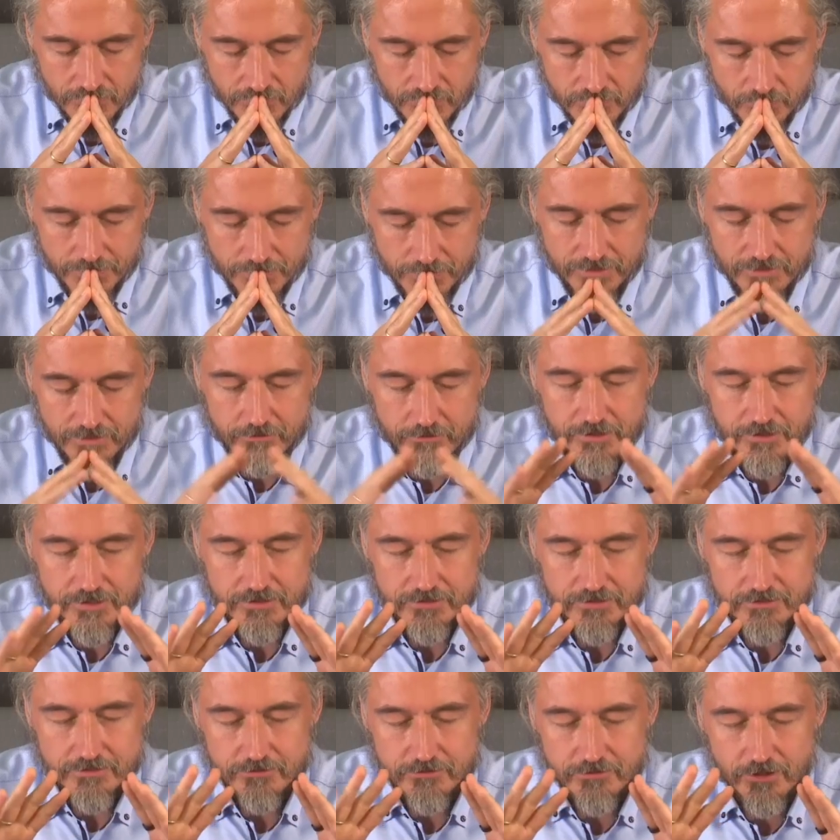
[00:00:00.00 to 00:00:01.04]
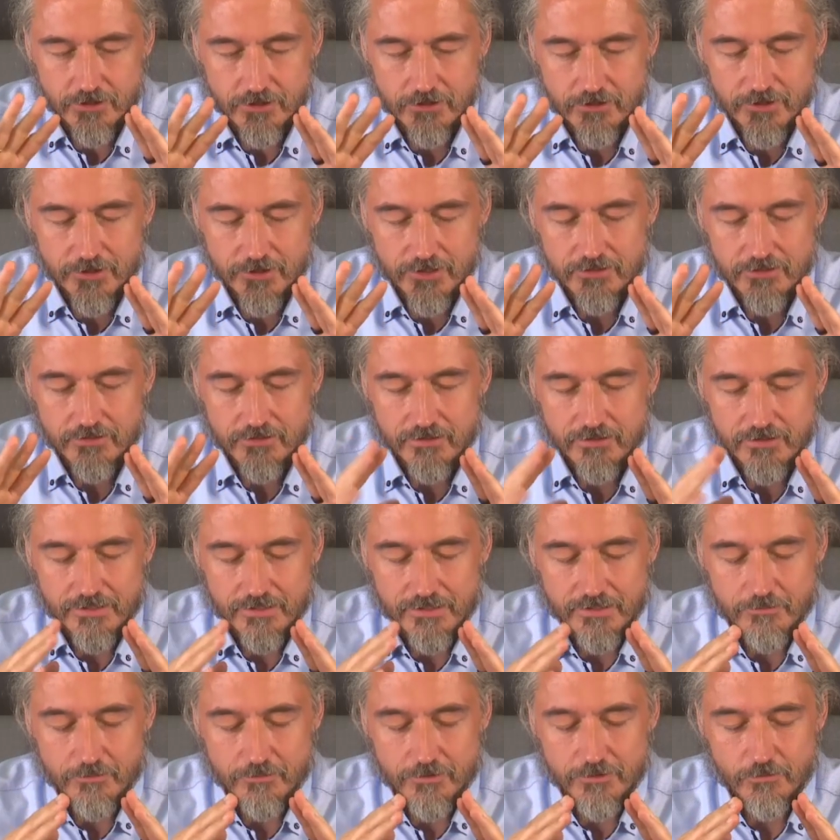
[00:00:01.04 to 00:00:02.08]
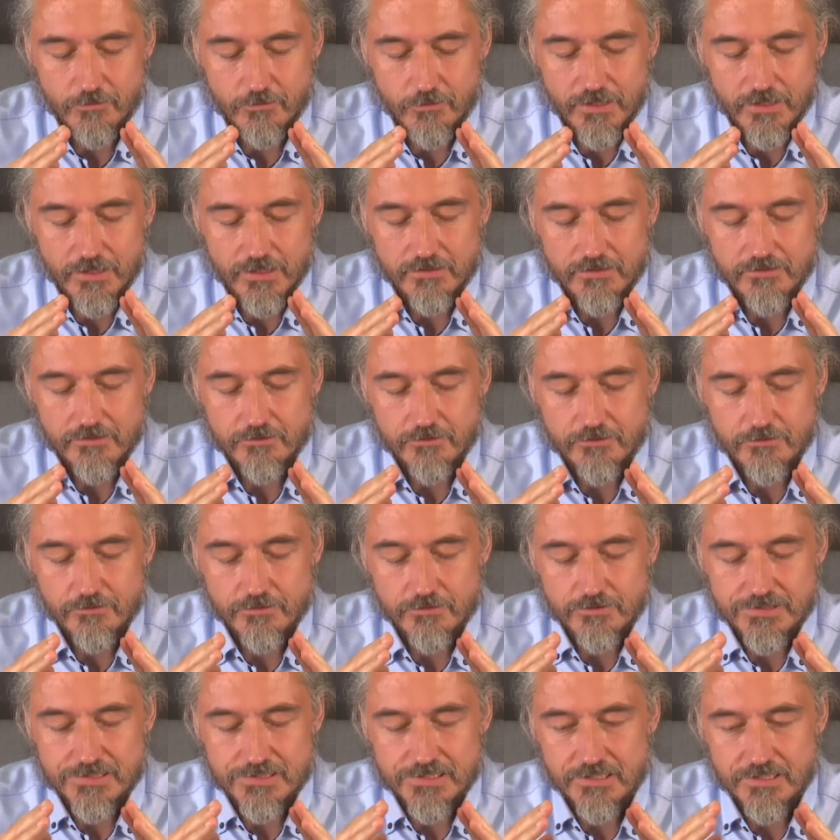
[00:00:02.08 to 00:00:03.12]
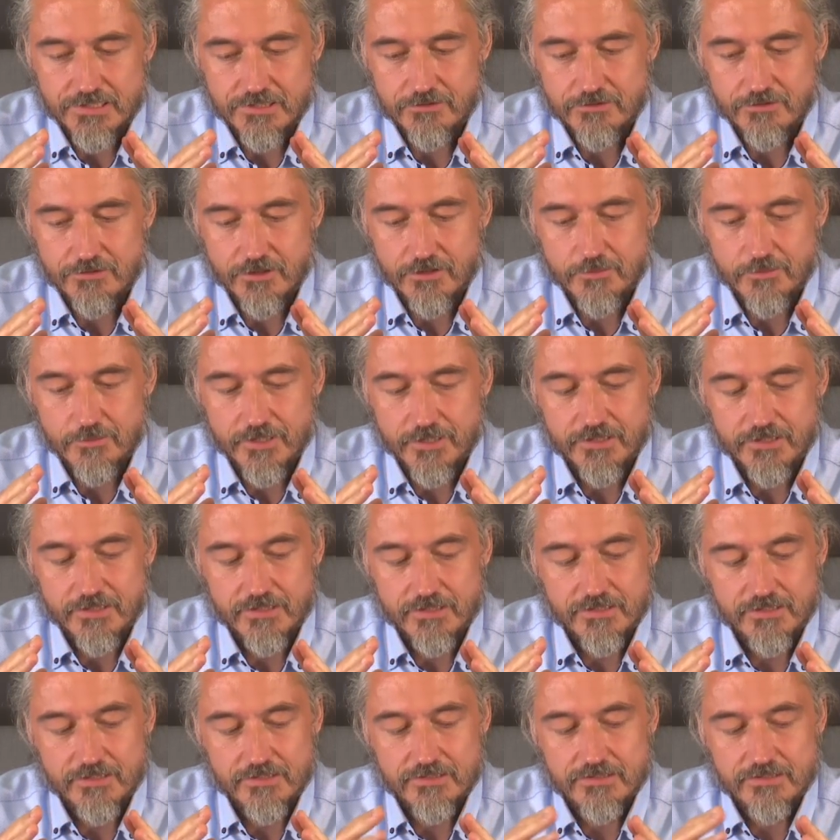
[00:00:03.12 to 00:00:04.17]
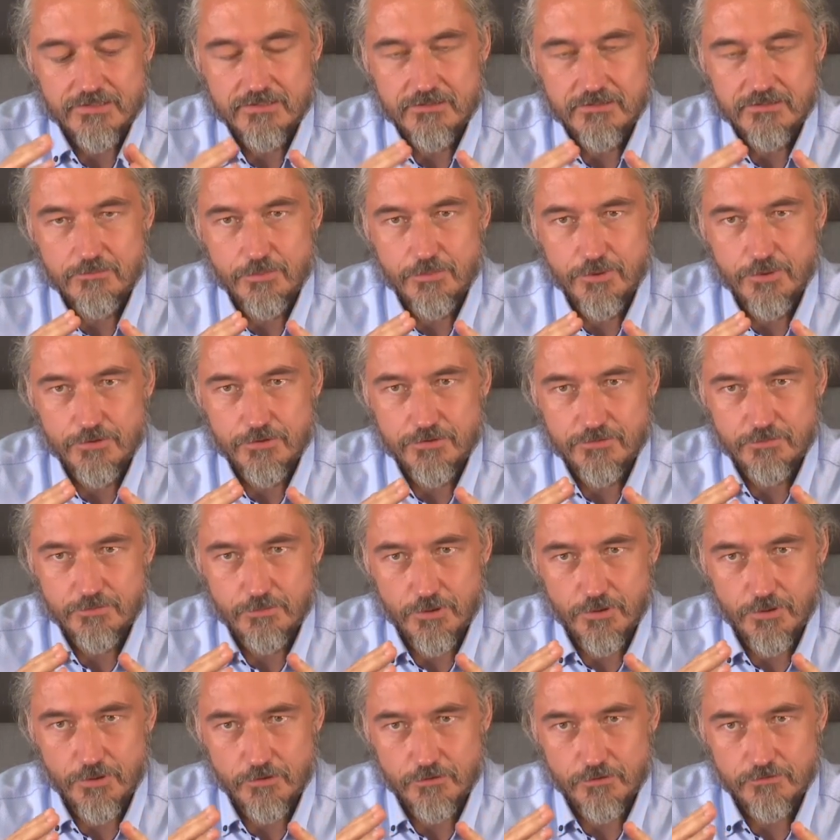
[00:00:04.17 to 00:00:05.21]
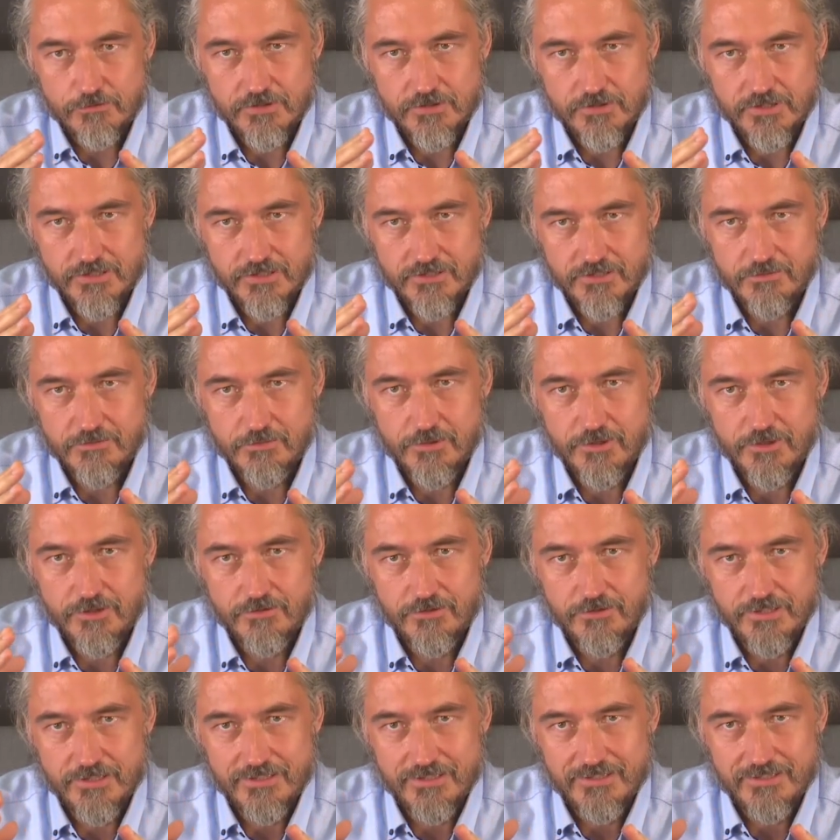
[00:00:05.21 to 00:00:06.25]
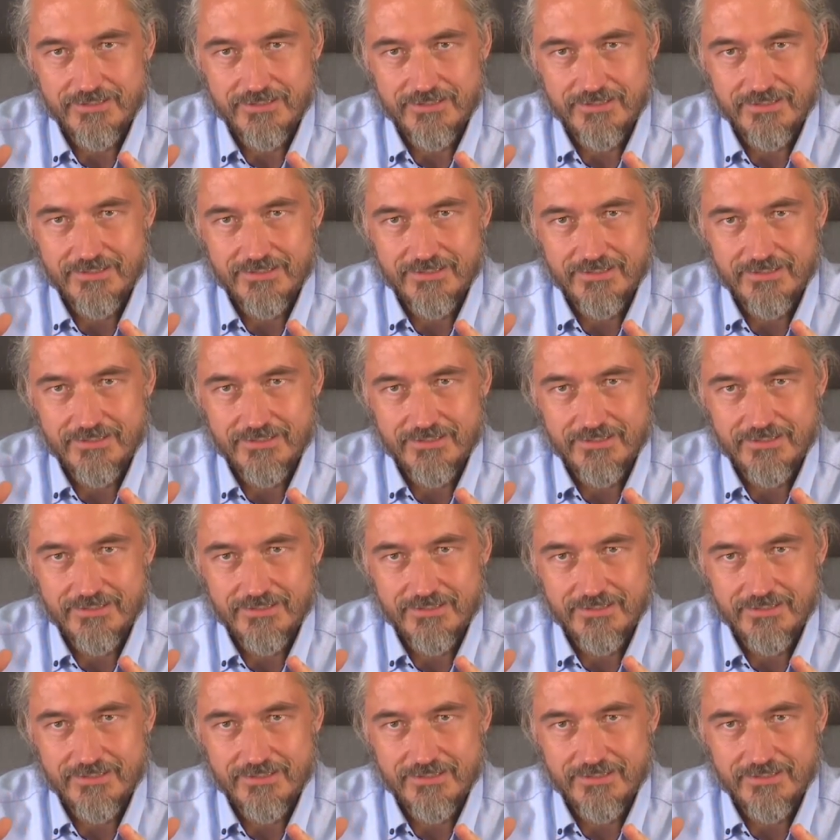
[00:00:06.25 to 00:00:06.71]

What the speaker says: look at trauma, like one way to see trauma is postpone the experience.